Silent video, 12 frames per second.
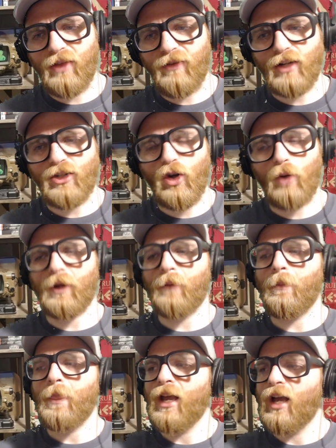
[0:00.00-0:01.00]
of
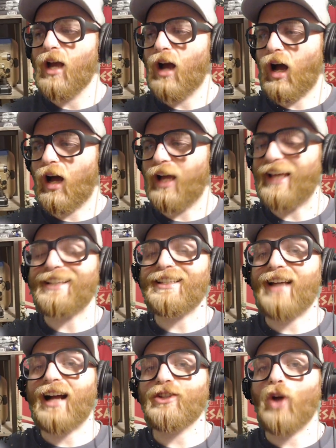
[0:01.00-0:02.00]
October. It is
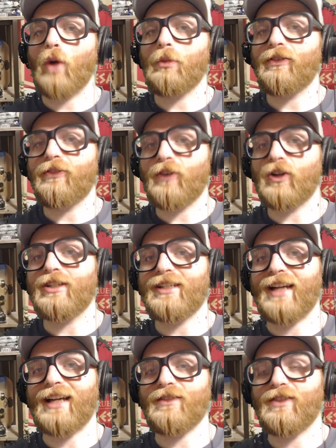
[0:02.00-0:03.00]
October 1st
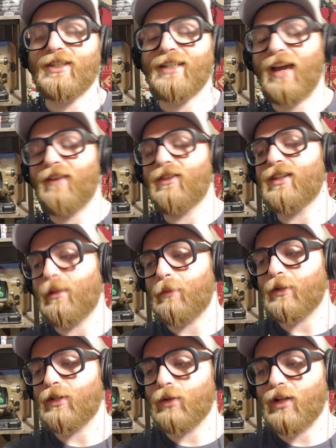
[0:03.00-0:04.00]
as of the day of this
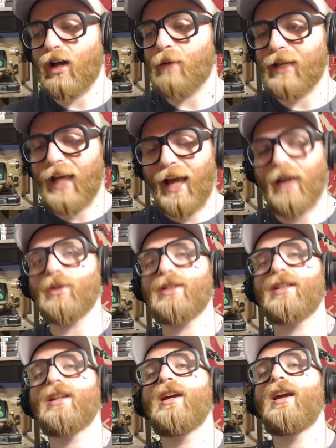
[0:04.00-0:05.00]
episode coming
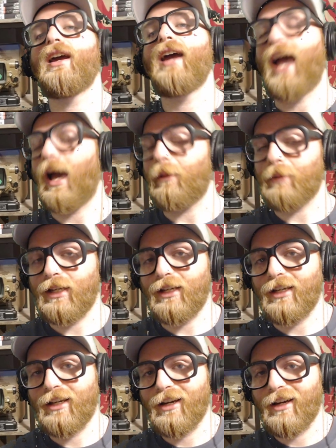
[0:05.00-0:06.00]
out.
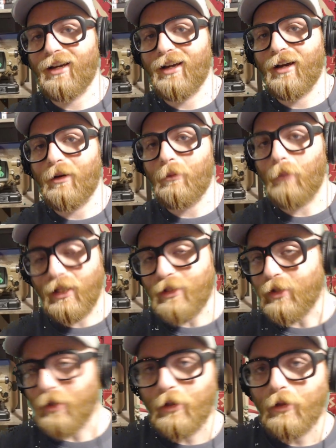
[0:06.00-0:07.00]
Happy
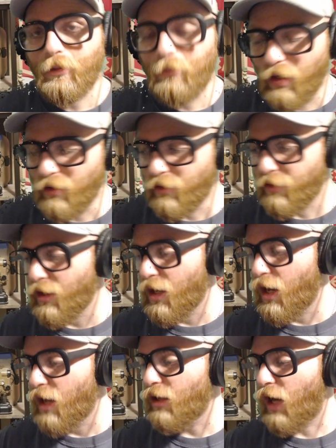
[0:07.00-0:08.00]
Monster Month.
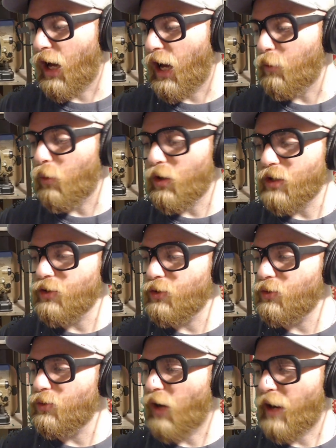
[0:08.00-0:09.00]
I
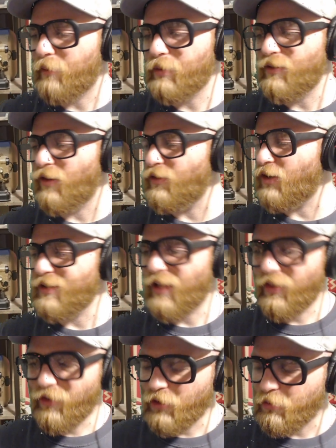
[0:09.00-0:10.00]
believe I've done
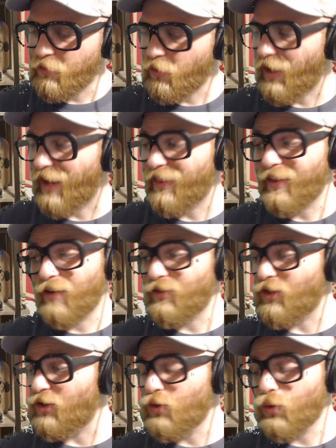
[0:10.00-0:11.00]
Deathclaws before. I think I've
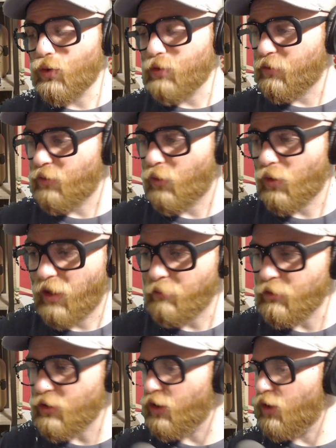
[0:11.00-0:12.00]
done Ghouls before. I'm
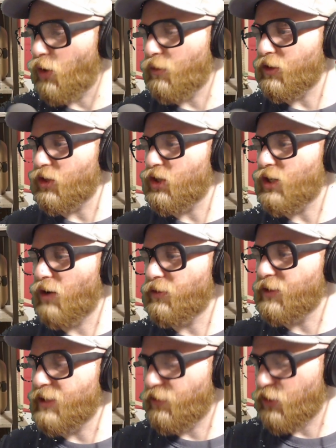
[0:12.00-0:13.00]
just looking over at the
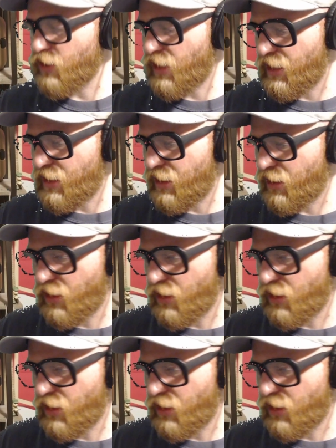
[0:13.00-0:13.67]
shelf to see if there's anything